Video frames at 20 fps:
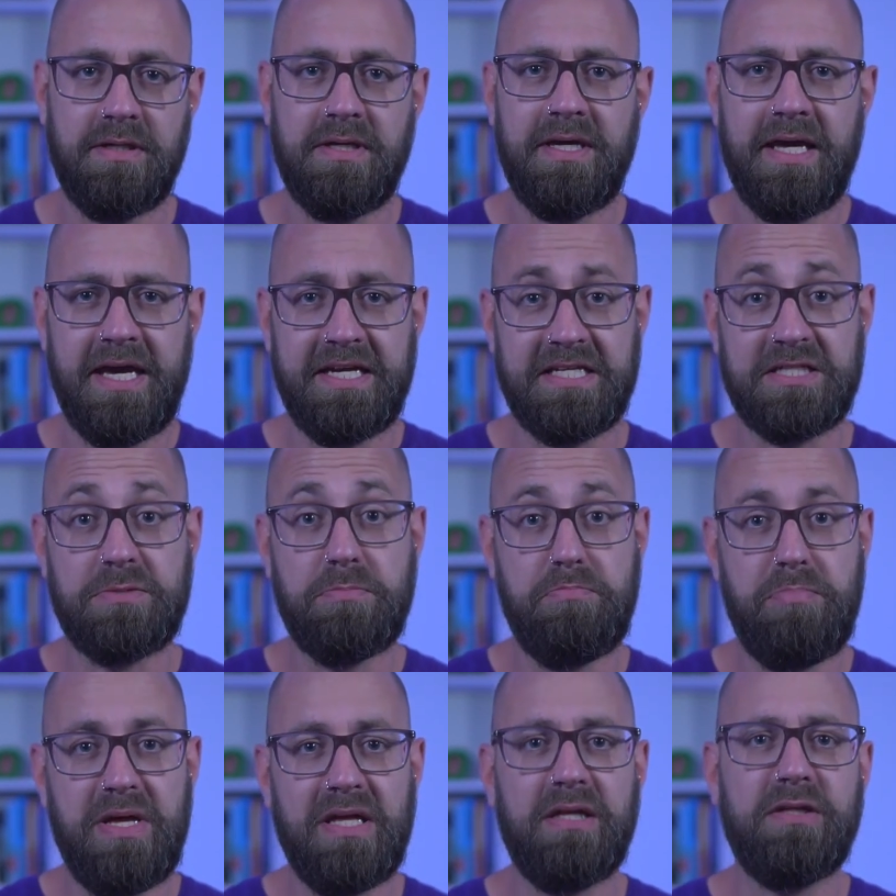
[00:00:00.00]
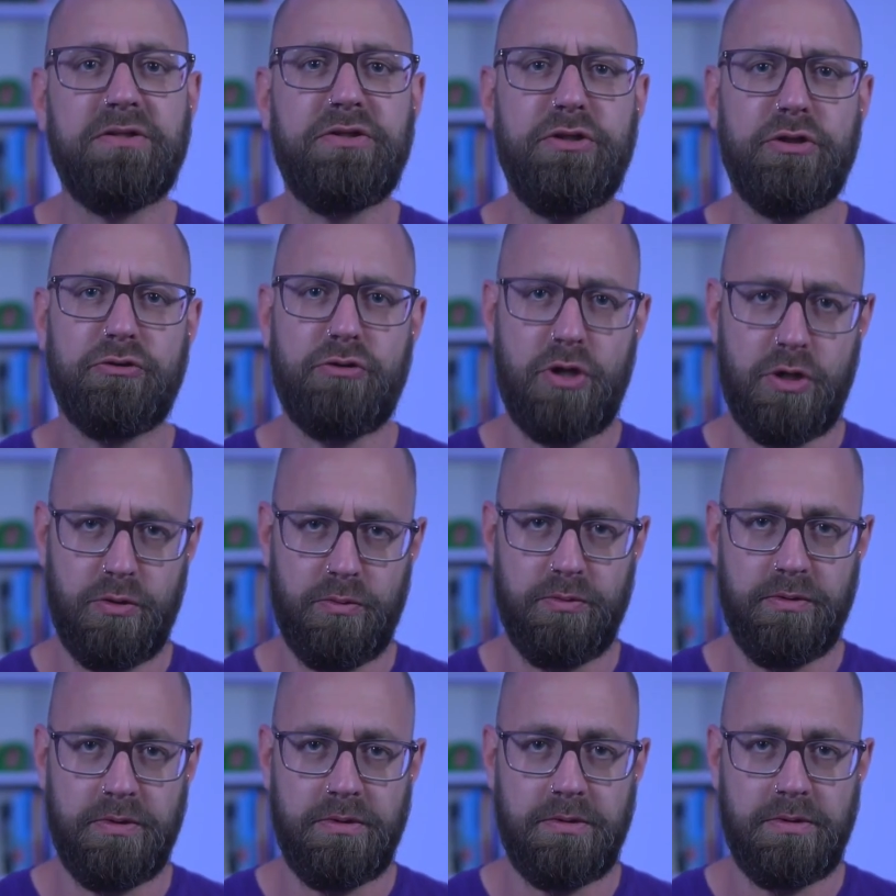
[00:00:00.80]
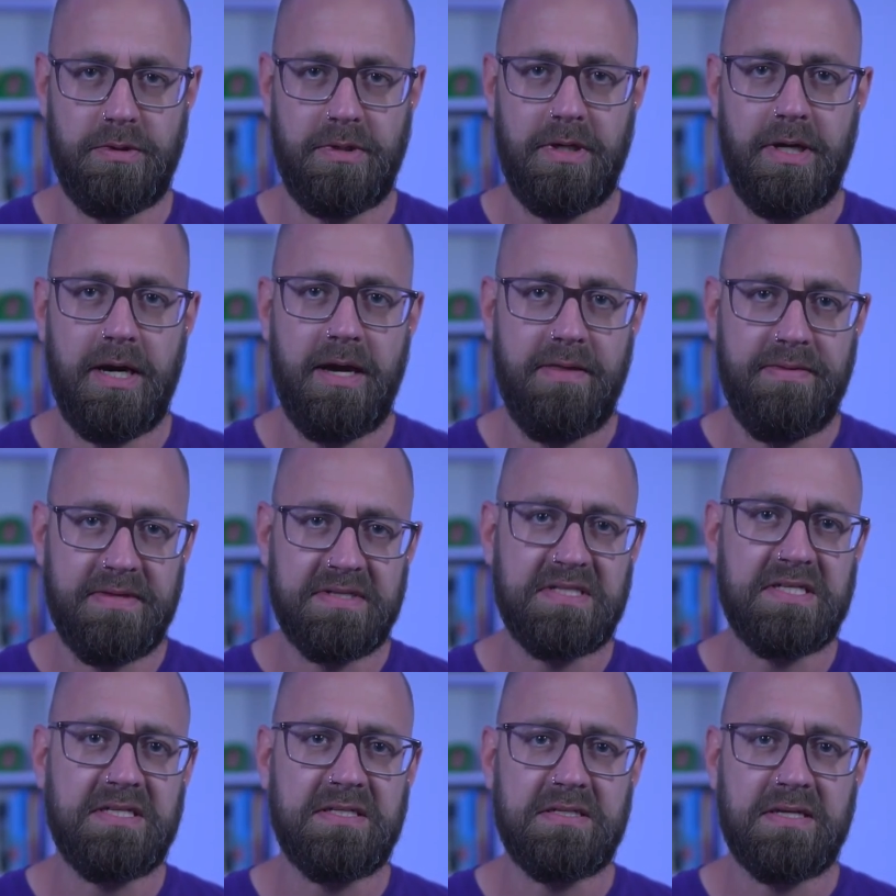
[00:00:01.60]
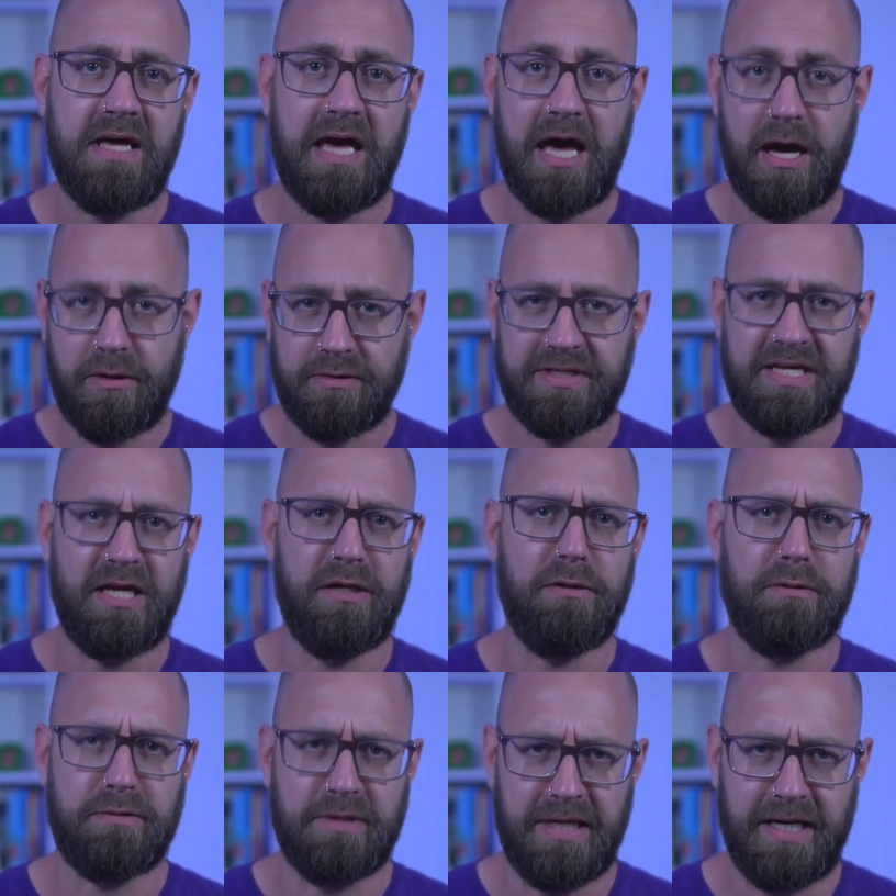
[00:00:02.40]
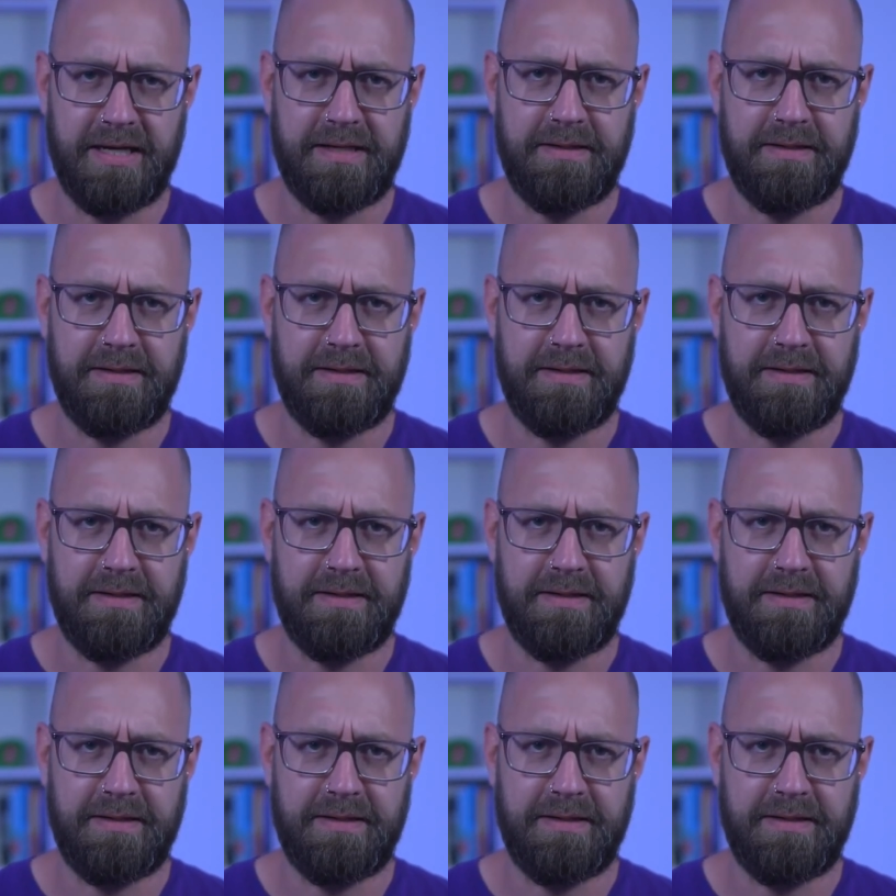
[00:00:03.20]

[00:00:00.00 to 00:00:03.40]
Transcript: It is built your own. And this is how it can look like.